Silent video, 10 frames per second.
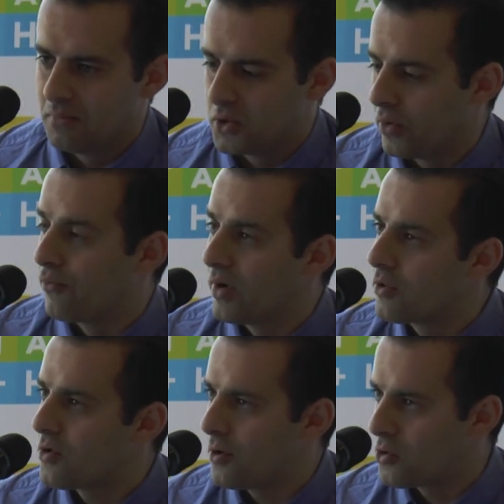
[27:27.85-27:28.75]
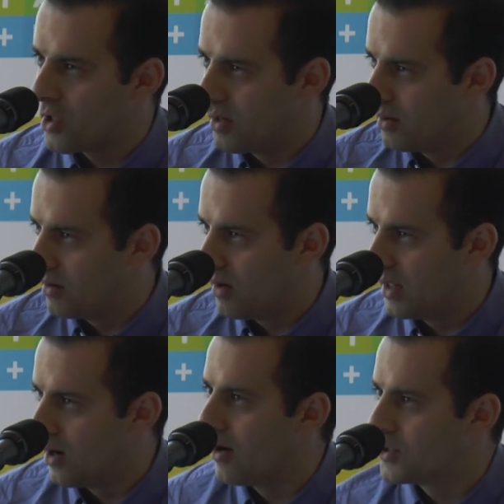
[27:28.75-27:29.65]
doing research in
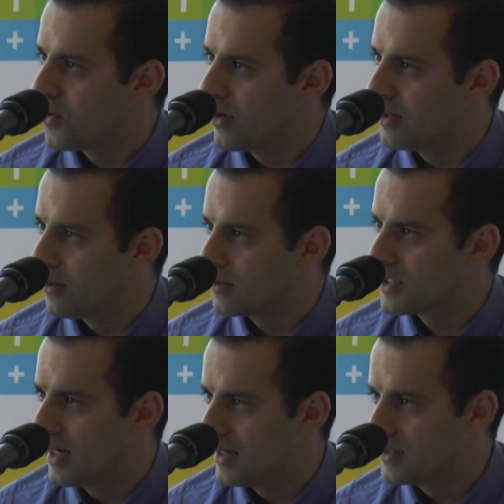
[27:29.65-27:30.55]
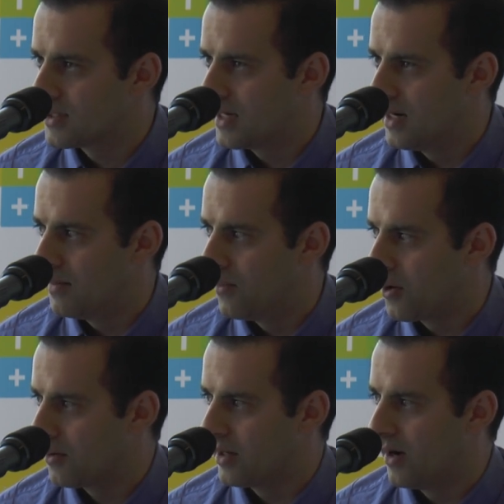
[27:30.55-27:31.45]
auditory neuroscience
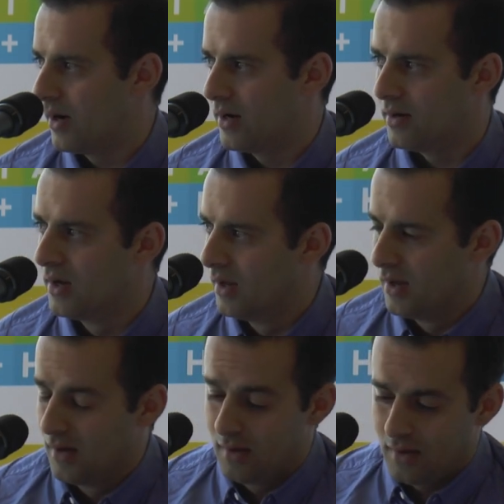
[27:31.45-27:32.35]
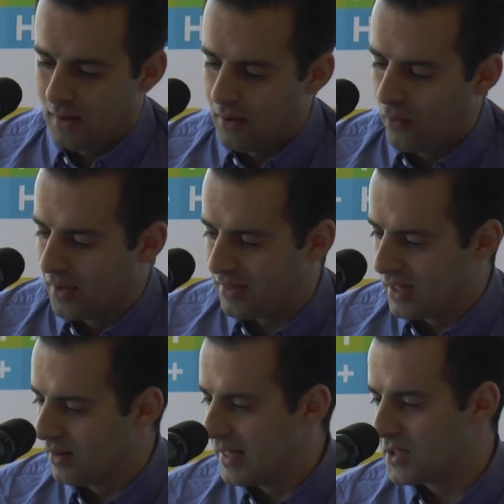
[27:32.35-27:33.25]
early on. And, you know, one
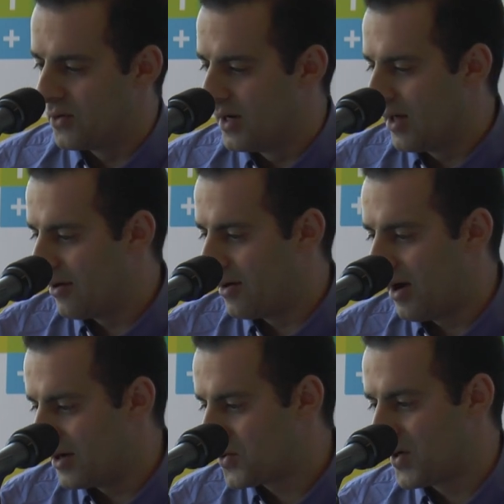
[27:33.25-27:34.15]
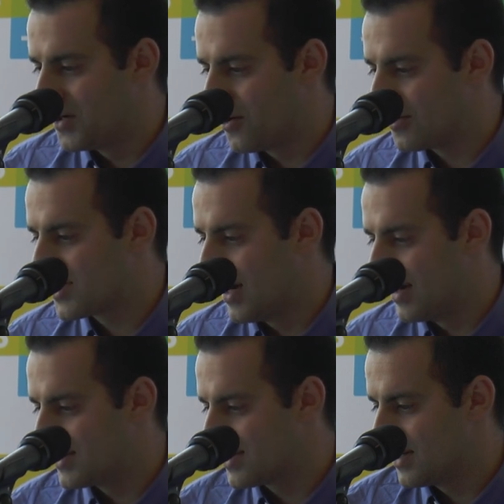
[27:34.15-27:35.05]
thing led to another. Auditory
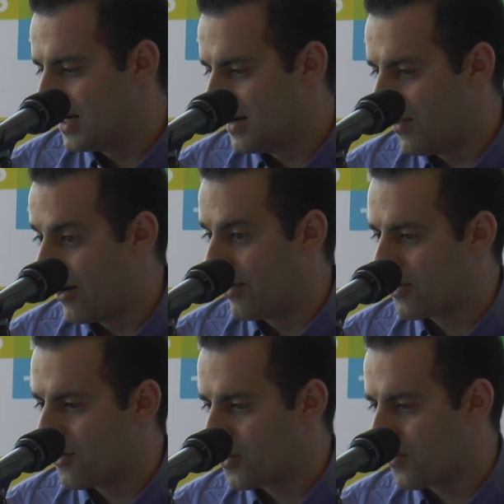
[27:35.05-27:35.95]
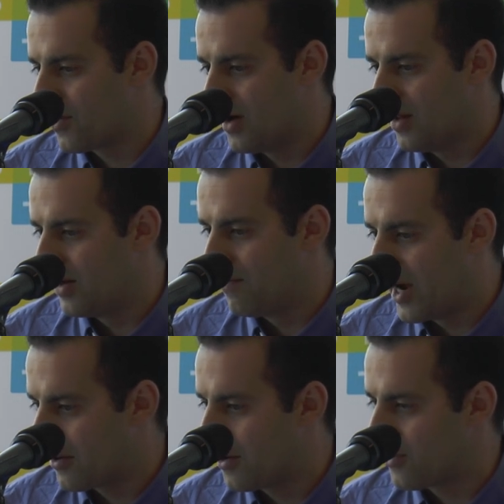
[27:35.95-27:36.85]
neuroscience, my research was all in
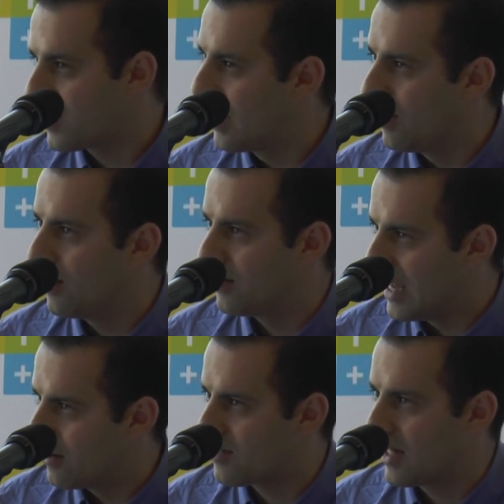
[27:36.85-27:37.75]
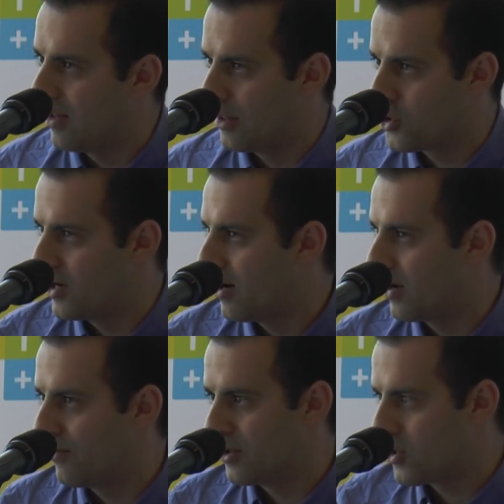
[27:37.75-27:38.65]
microscale, nanoscale
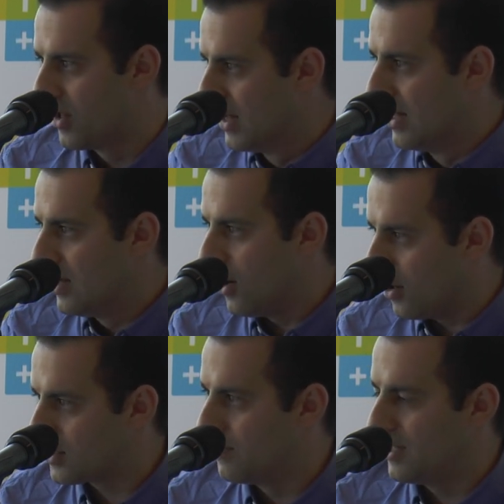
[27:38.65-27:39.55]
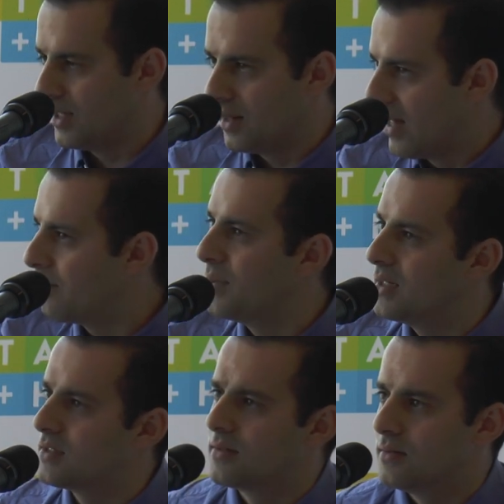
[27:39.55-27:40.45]
engineering, which ultimately led
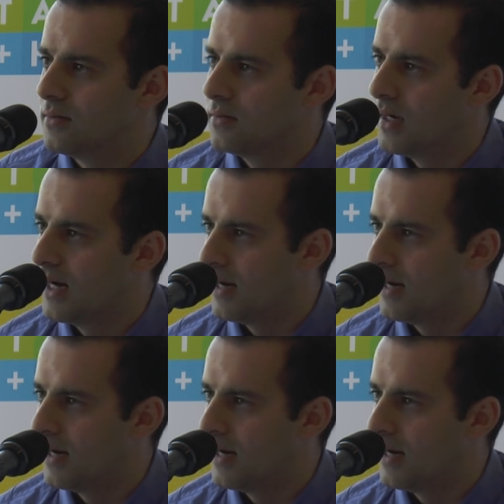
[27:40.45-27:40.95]
me to